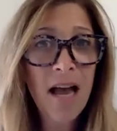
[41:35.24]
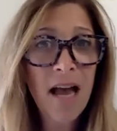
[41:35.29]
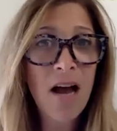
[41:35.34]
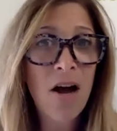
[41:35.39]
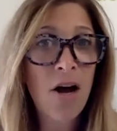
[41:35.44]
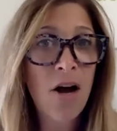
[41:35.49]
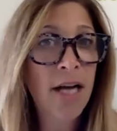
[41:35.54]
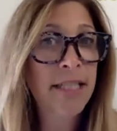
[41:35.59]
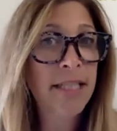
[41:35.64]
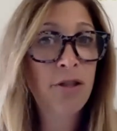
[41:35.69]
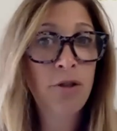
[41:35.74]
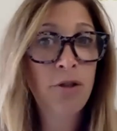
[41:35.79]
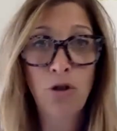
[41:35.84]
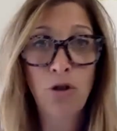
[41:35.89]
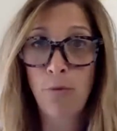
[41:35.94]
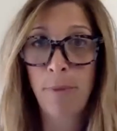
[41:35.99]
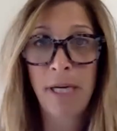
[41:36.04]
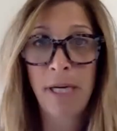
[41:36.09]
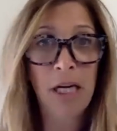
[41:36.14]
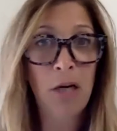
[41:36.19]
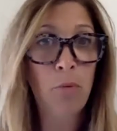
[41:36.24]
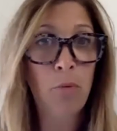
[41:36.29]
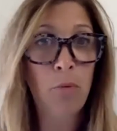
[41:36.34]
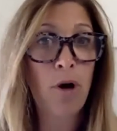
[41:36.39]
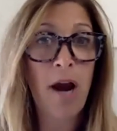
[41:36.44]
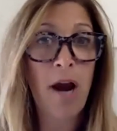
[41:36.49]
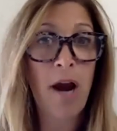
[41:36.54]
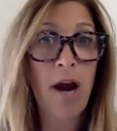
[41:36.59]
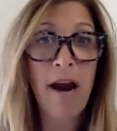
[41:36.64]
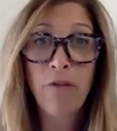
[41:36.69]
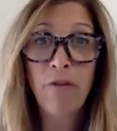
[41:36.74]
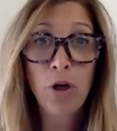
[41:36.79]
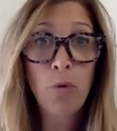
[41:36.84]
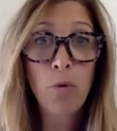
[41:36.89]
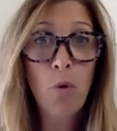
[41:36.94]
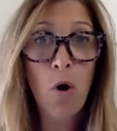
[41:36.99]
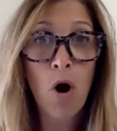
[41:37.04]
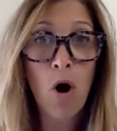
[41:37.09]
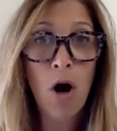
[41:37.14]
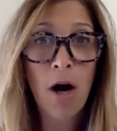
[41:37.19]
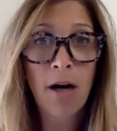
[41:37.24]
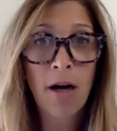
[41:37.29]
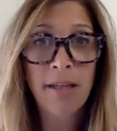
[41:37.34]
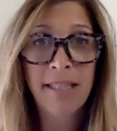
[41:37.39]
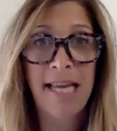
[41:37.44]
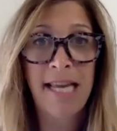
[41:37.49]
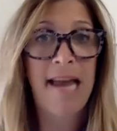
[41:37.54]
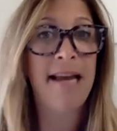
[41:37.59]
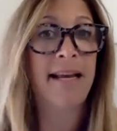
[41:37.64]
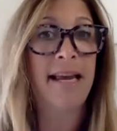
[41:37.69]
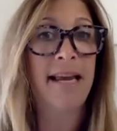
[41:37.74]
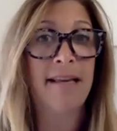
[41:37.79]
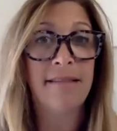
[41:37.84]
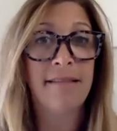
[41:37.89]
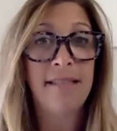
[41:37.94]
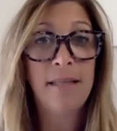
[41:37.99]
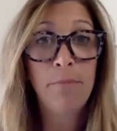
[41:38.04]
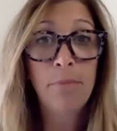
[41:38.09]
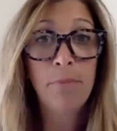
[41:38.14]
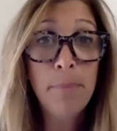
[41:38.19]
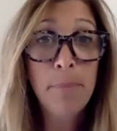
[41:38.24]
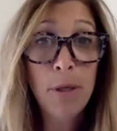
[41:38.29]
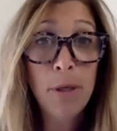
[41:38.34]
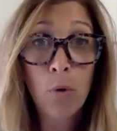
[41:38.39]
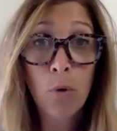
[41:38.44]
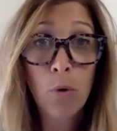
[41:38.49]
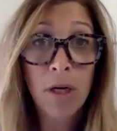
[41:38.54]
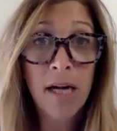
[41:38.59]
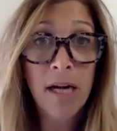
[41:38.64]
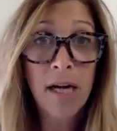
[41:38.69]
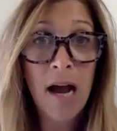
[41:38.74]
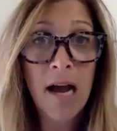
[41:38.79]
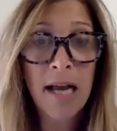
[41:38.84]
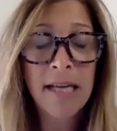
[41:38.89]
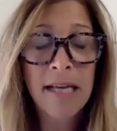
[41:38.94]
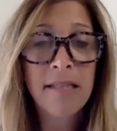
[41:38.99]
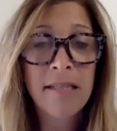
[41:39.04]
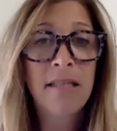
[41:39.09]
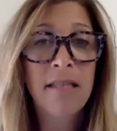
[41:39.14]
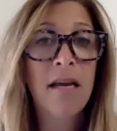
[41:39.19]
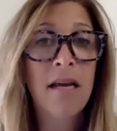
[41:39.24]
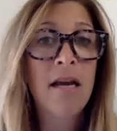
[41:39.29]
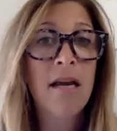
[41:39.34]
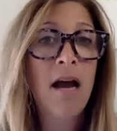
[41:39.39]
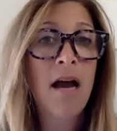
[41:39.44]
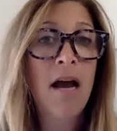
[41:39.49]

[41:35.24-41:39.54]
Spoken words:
on social media, wherever you are, tag Simply Be Organized.